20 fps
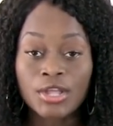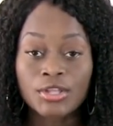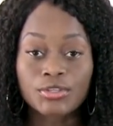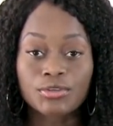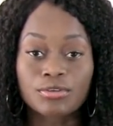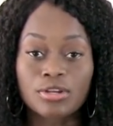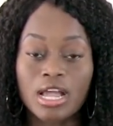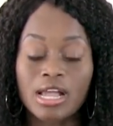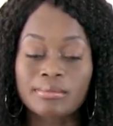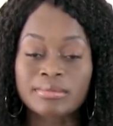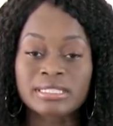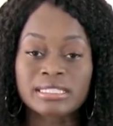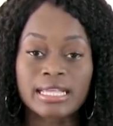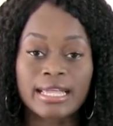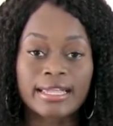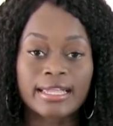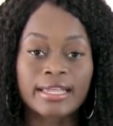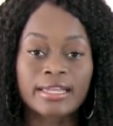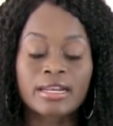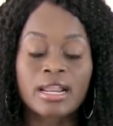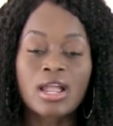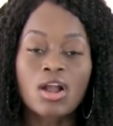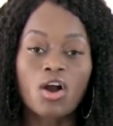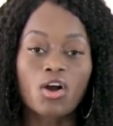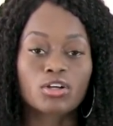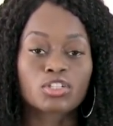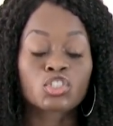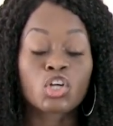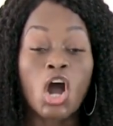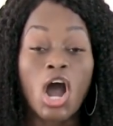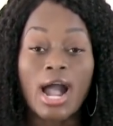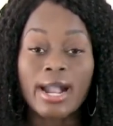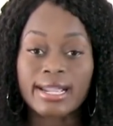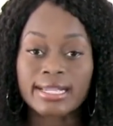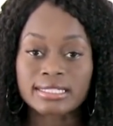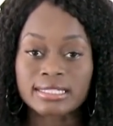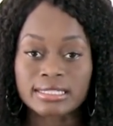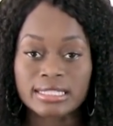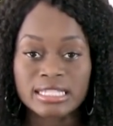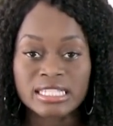you know what I'm saying, or
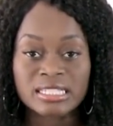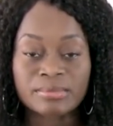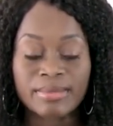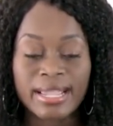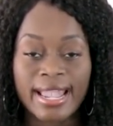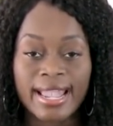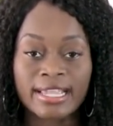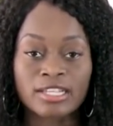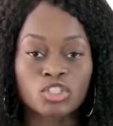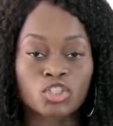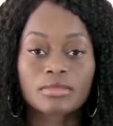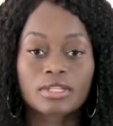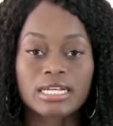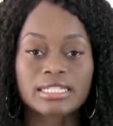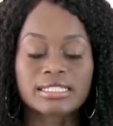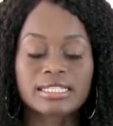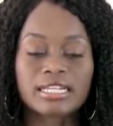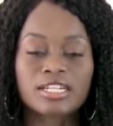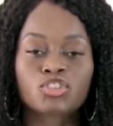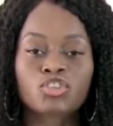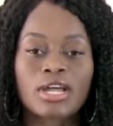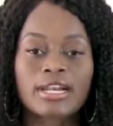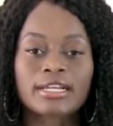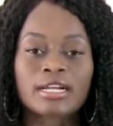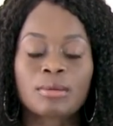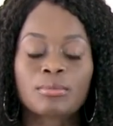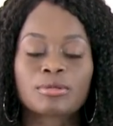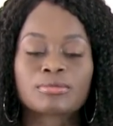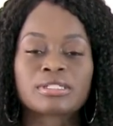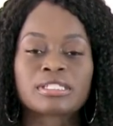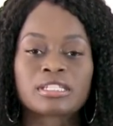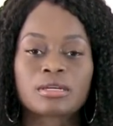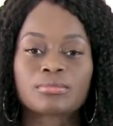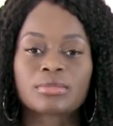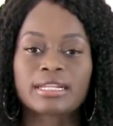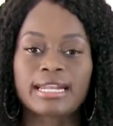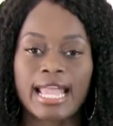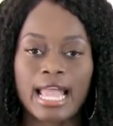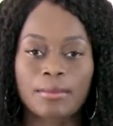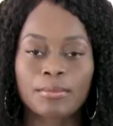talking to this man, Instead of trying to come up to
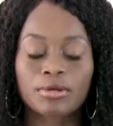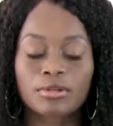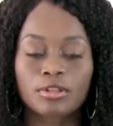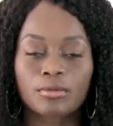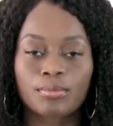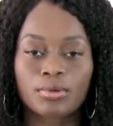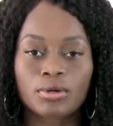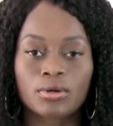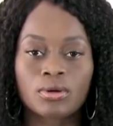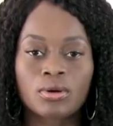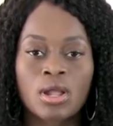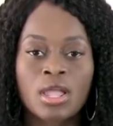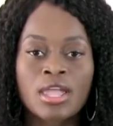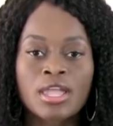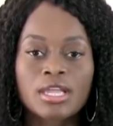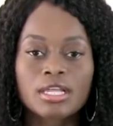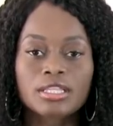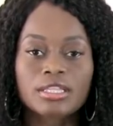something amicable,